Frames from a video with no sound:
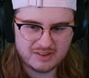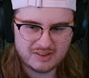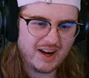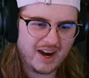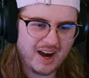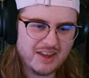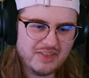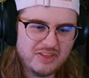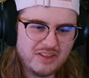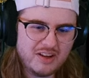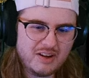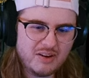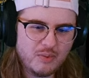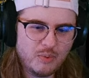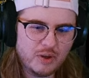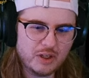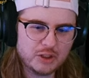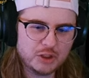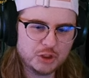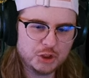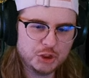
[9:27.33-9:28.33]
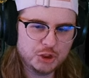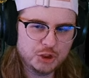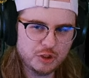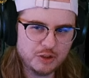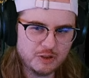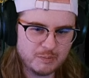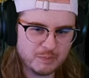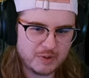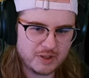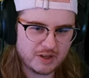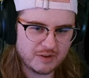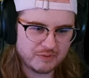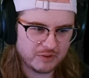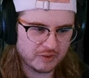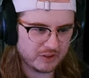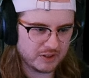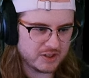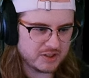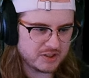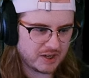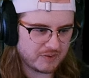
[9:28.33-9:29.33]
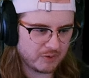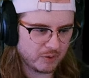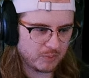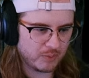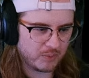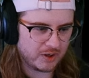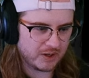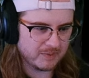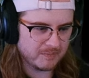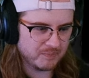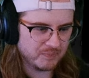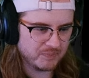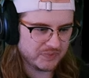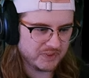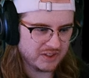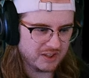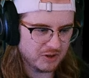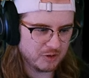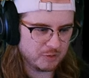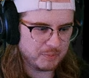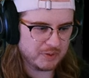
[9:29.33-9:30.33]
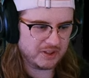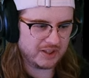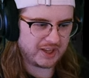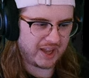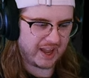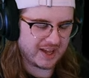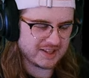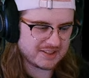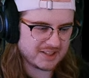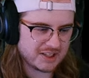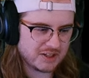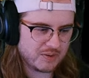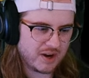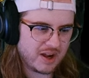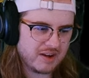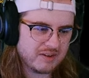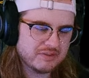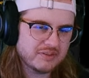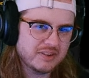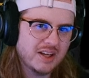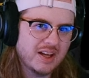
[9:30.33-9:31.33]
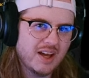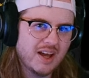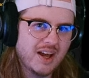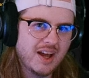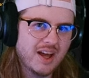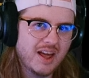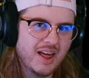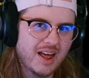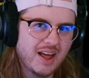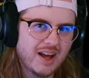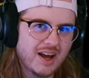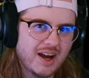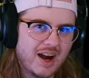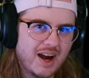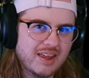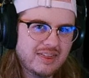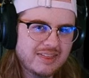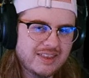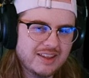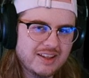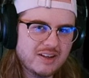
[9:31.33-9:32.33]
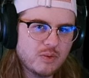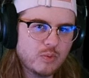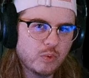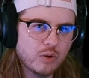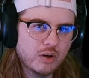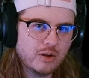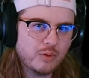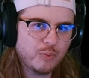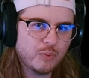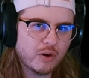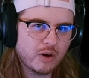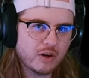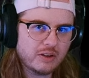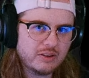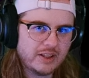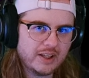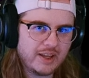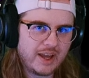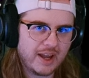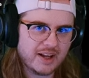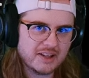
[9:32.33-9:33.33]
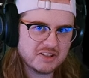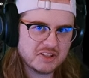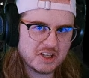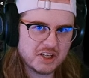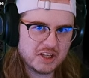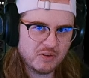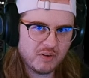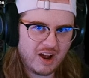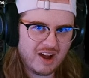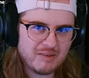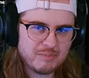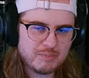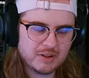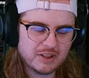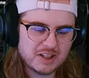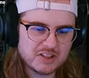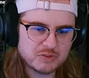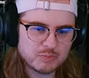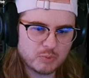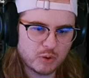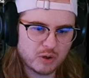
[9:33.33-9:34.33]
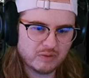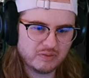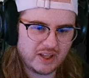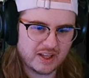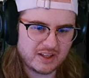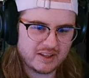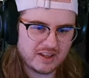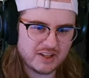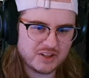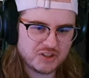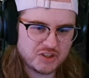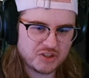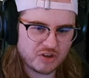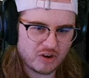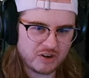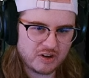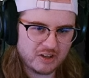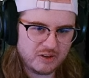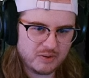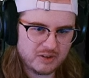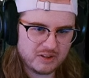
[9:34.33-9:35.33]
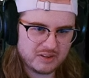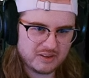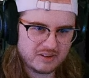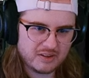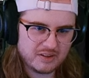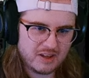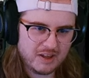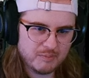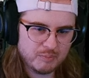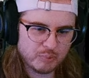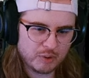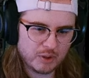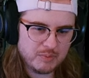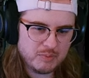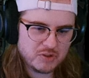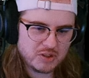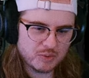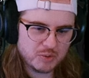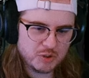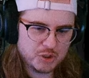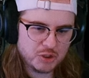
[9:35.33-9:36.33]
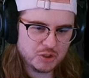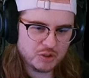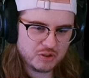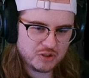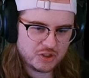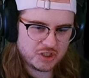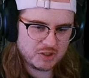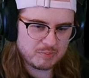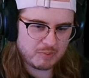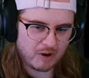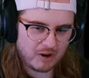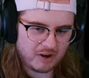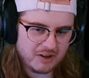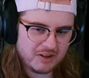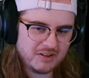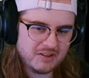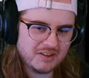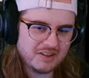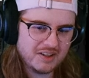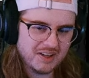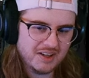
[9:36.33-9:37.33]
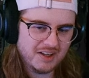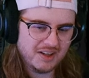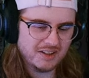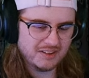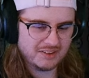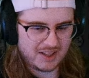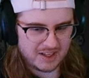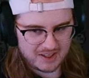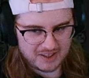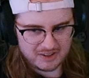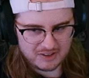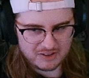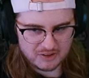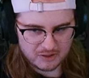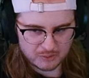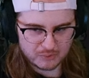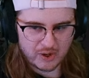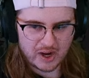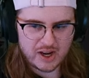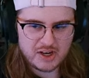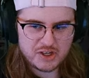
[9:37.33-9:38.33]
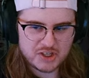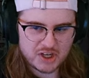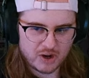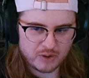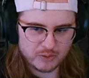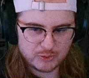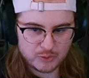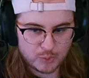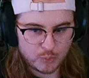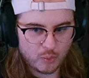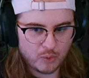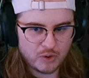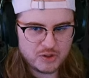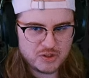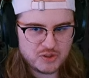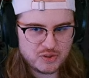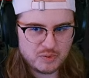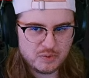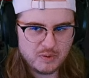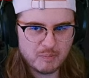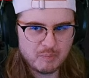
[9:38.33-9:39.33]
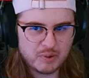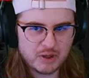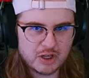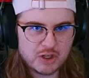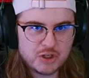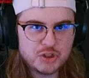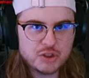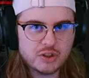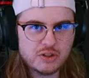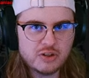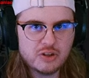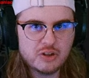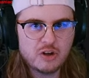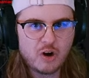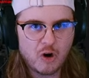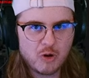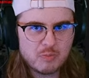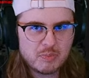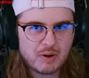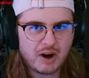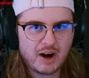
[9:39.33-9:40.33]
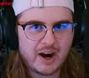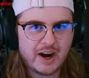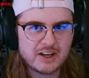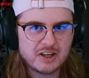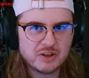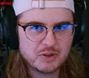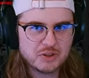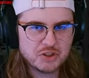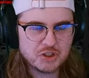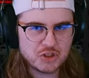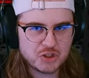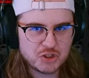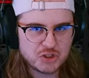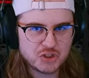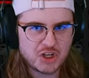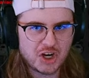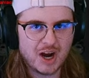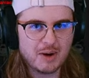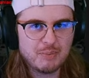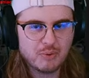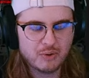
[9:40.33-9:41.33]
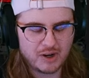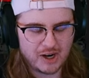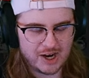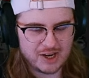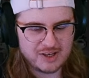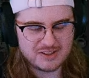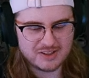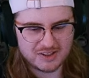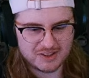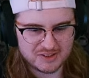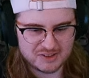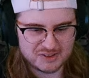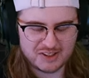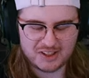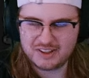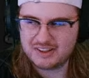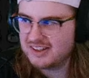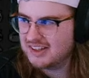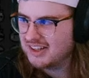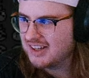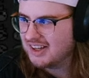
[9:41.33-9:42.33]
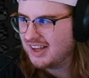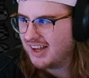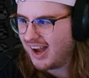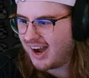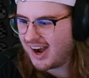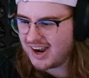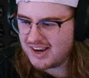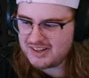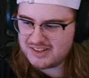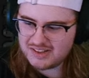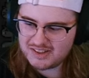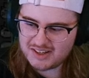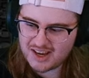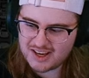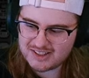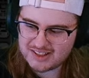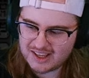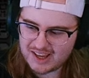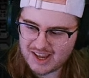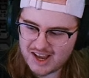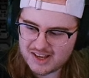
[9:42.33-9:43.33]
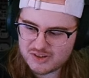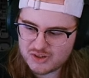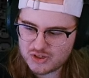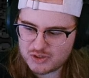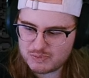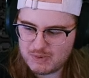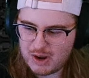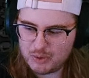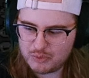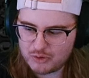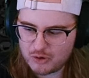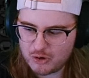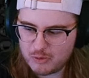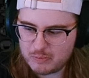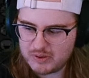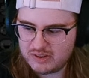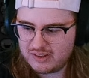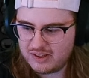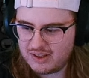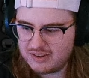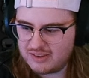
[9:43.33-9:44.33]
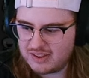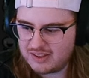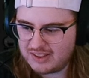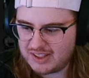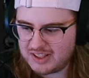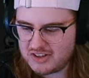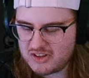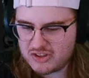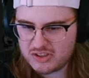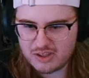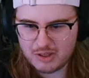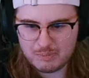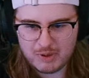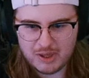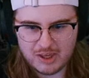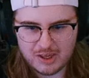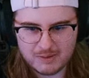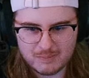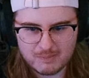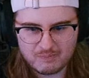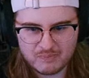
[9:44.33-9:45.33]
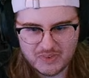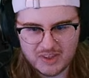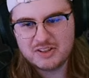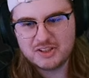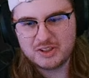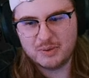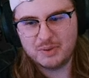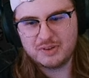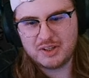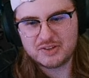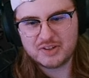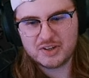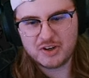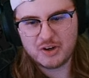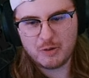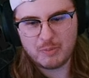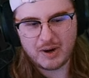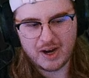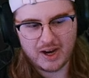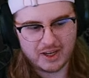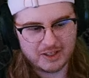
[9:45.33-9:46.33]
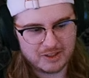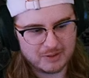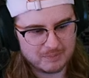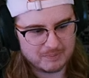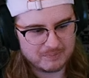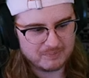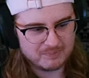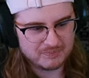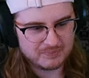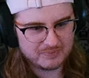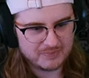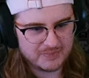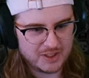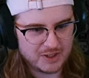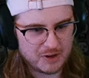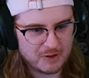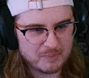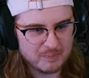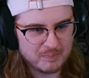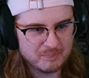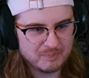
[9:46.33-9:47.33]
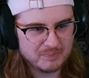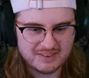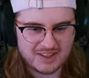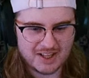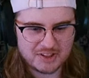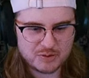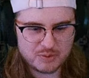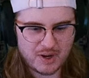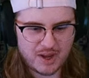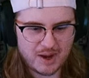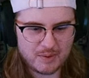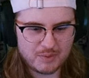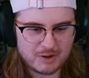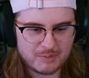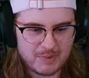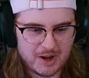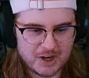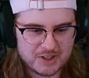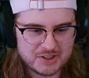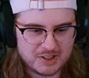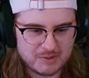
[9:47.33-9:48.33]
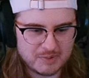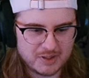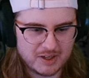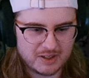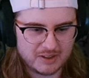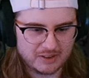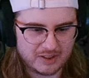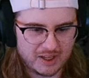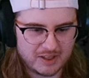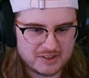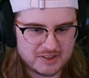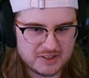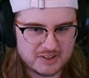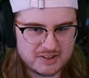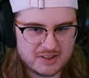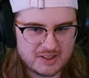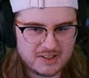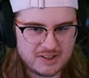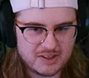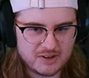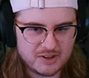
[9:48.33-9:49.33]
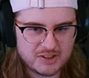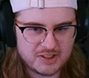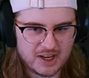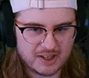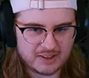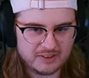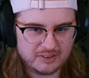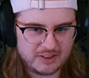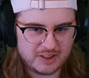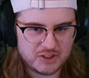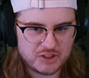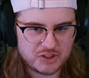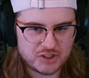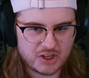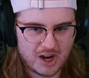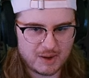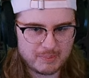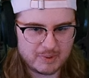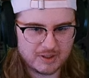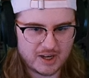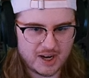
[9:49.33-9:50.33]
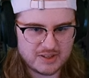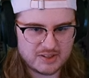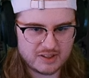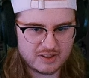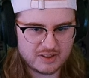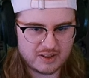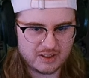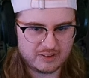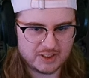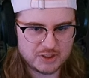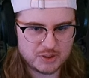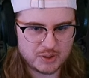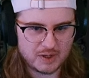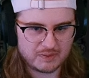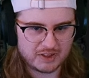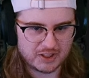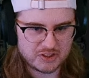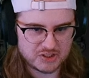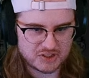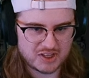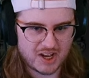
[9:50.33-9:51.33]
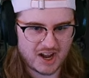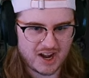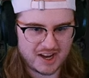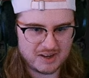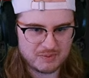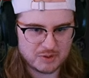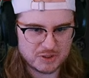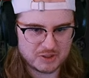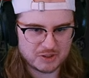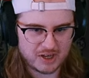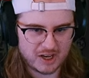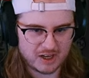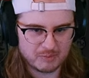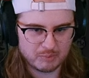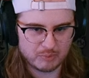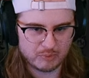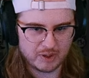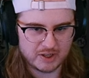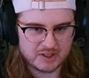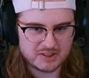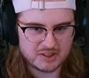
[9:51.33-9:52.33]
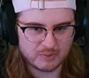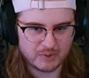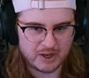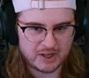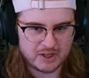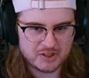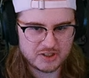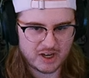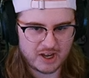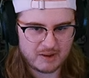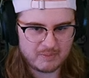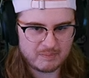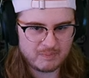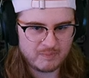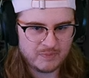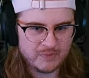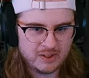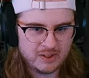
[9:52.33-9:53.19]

I think what it should be, if there is ever one, it would be like anti-grav. I think it would work like anti-grav, but it's more of like, it's starting... If Brimstone should spawn, like, your range out towards you, but it shouldn't go behind you. It should stop where Isaac is. Like, Isaac has his mouth open and then eats the beam, so it doesn't go behind him, you know? That's what I would imagine it being like. Since the tears technically stop at Isaac, unless you have, like, Psy, which kind of breaks the range cap,